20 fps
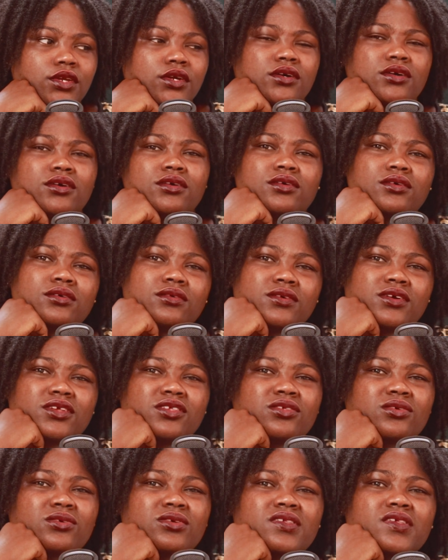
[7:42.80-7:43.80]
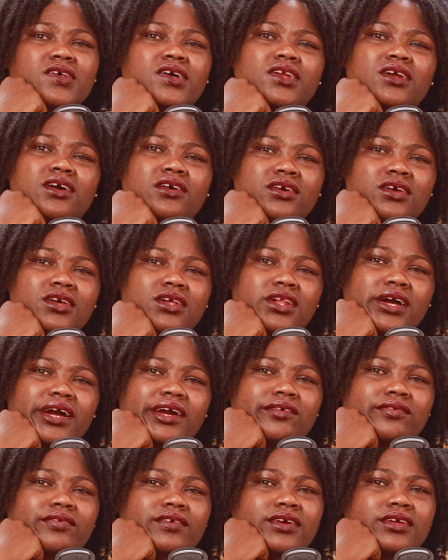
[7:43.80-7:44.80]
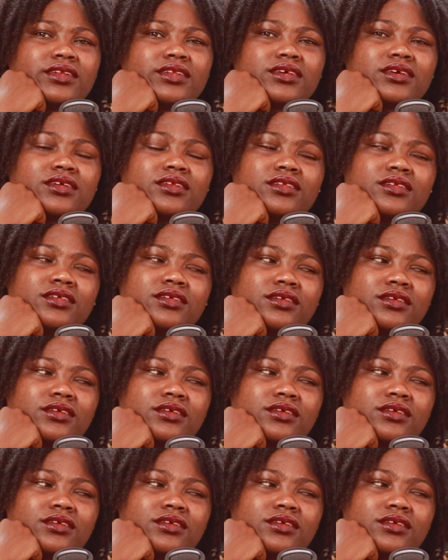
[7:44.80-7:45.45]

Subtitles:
Oh, it's so sad how her life ended.